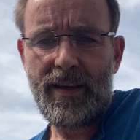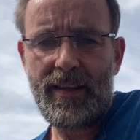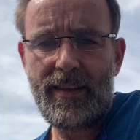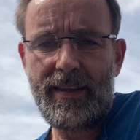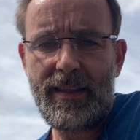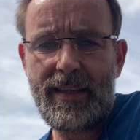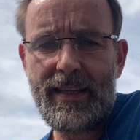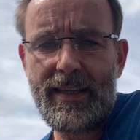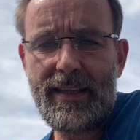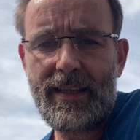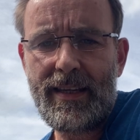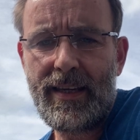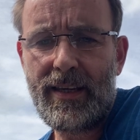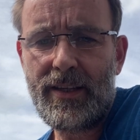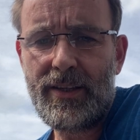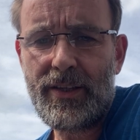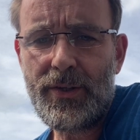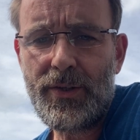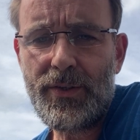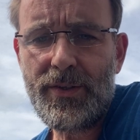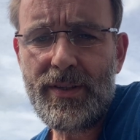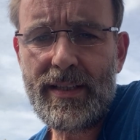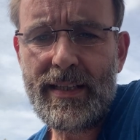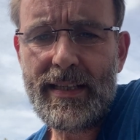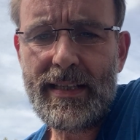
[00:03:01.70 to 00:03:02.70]
the
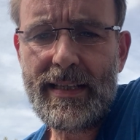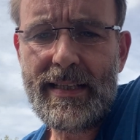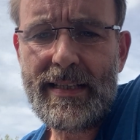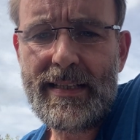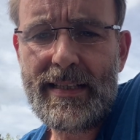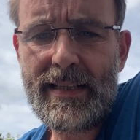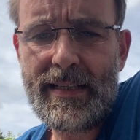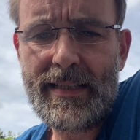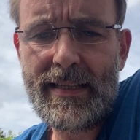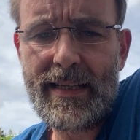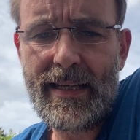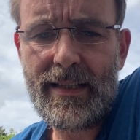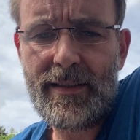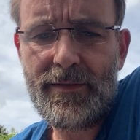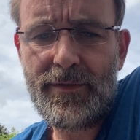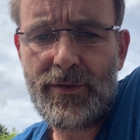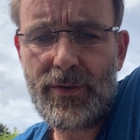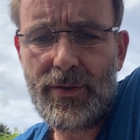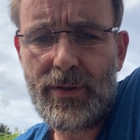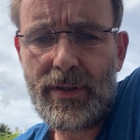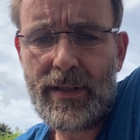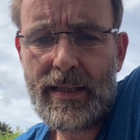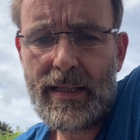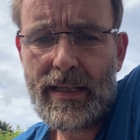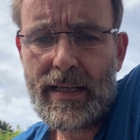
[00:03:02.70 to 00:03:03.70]
hugely
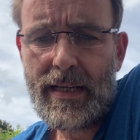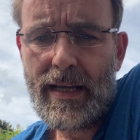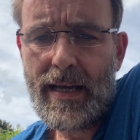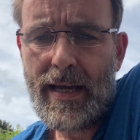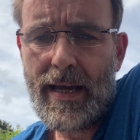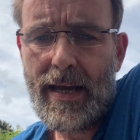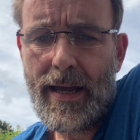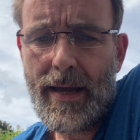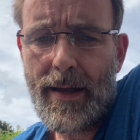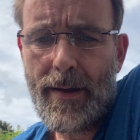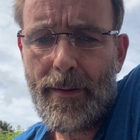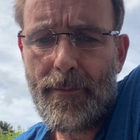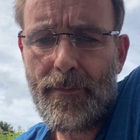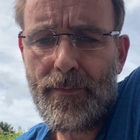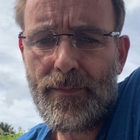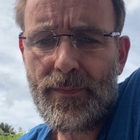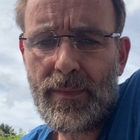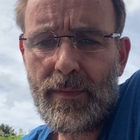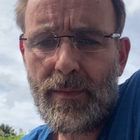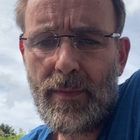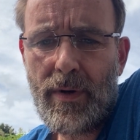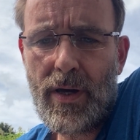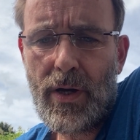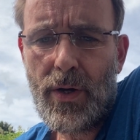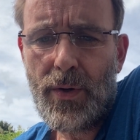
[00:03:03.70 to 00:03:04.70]
successful
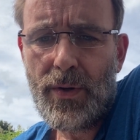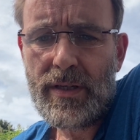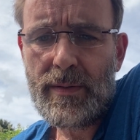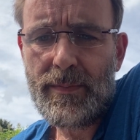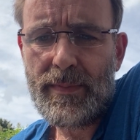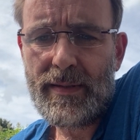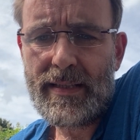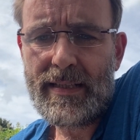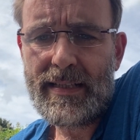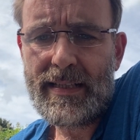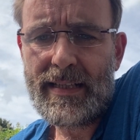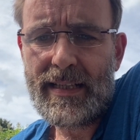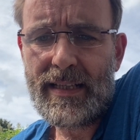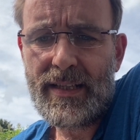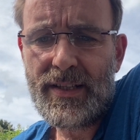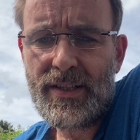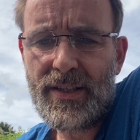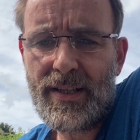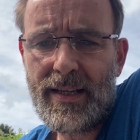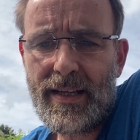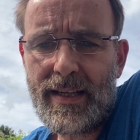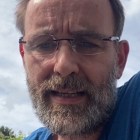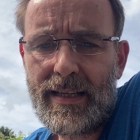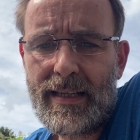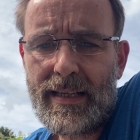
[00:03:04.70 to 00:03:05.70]
My Octopus
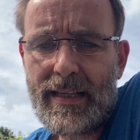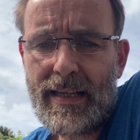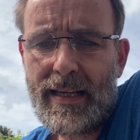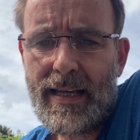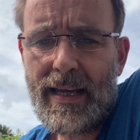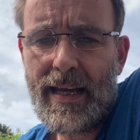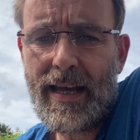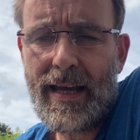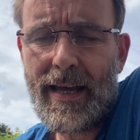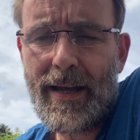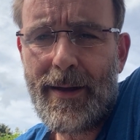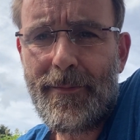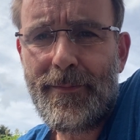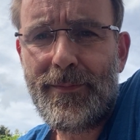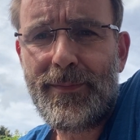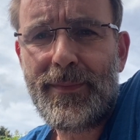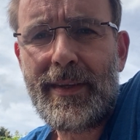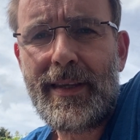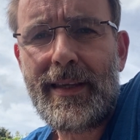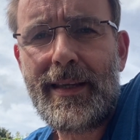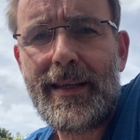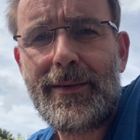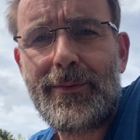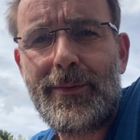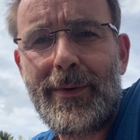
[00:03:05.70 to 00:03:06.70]
Teacher,
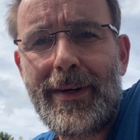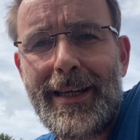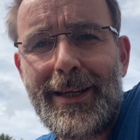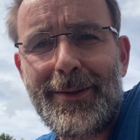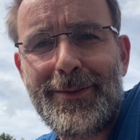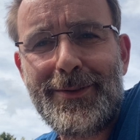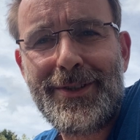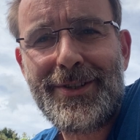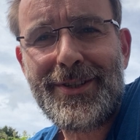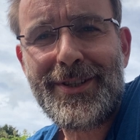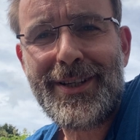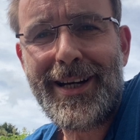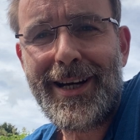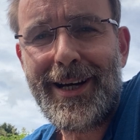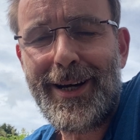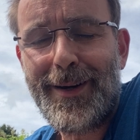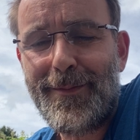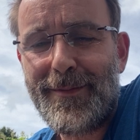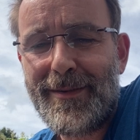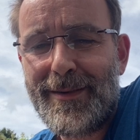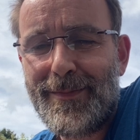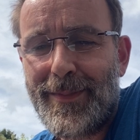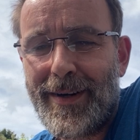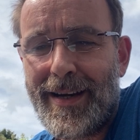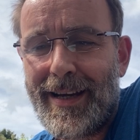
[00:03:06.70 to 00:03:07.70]
where he was
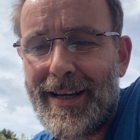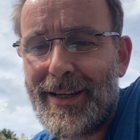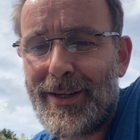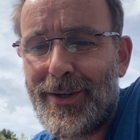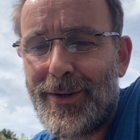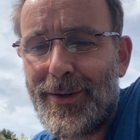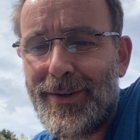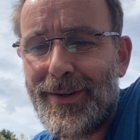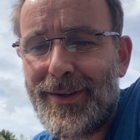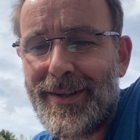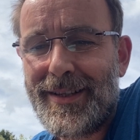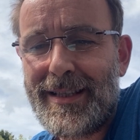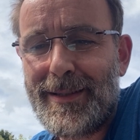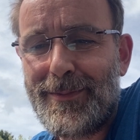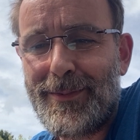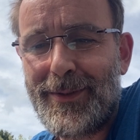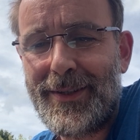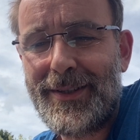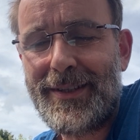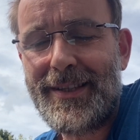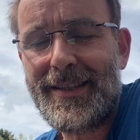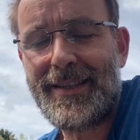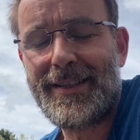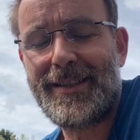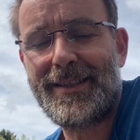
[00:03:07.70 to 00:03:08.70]
charmed by an
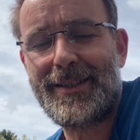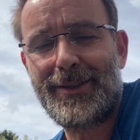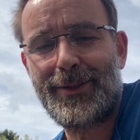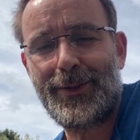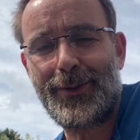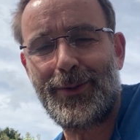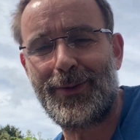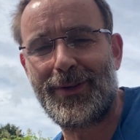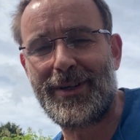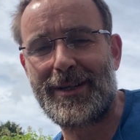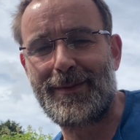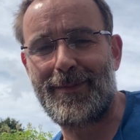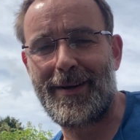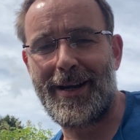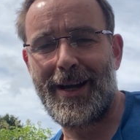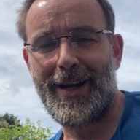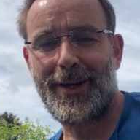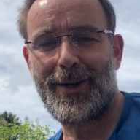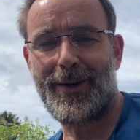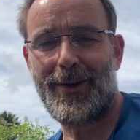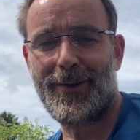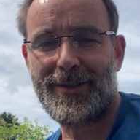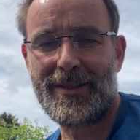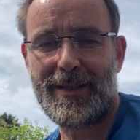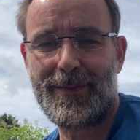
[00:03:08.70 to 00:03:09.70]
octopus, taught by an
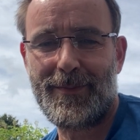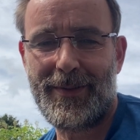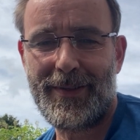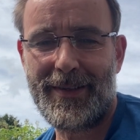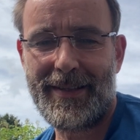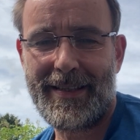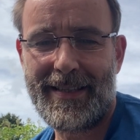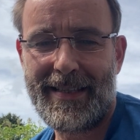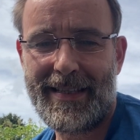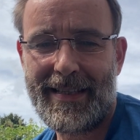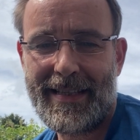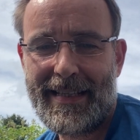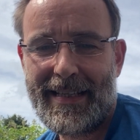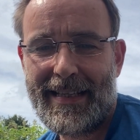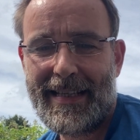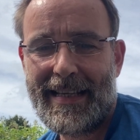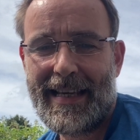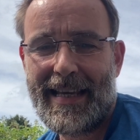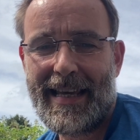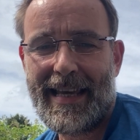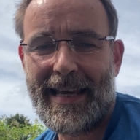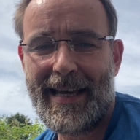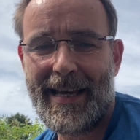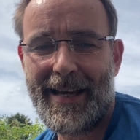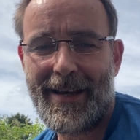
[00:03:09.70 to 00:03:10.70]
octopus,
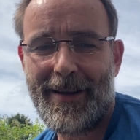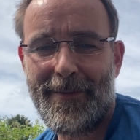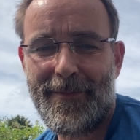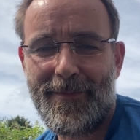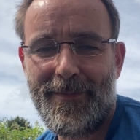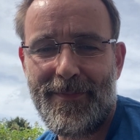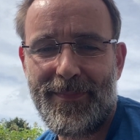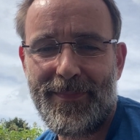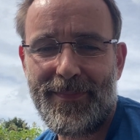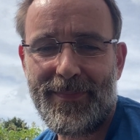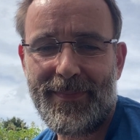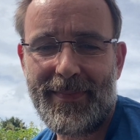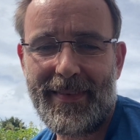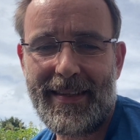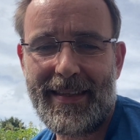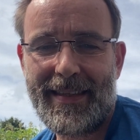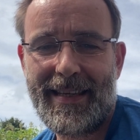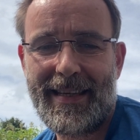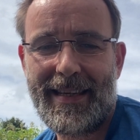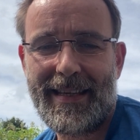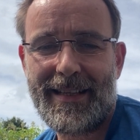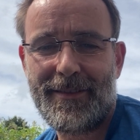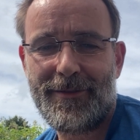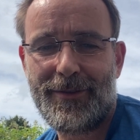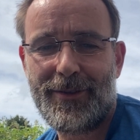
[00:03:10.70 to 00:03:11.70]
and
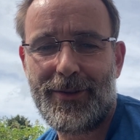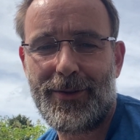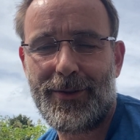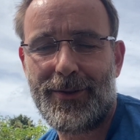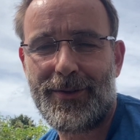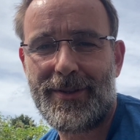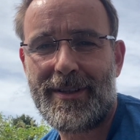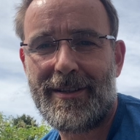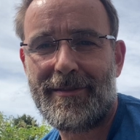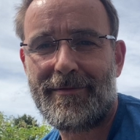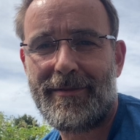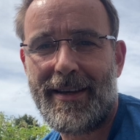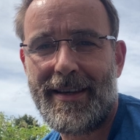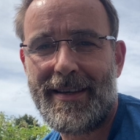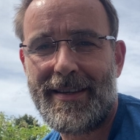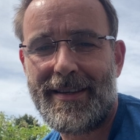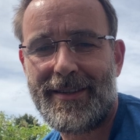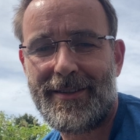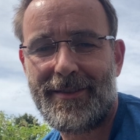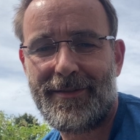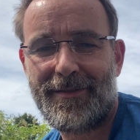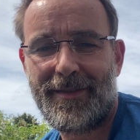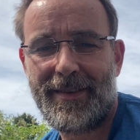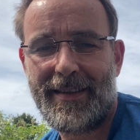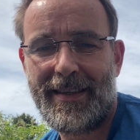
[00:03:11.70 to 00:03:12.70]
of course the
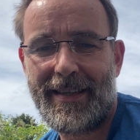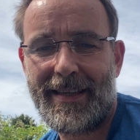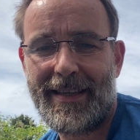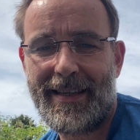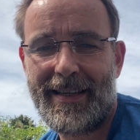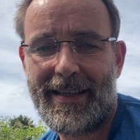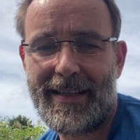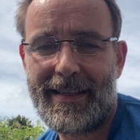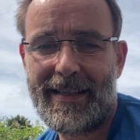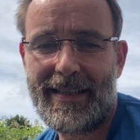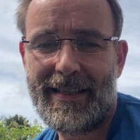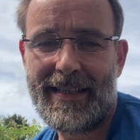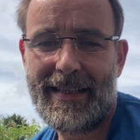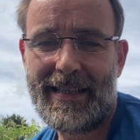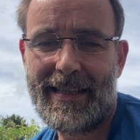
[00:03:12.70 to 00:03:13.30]
rest of the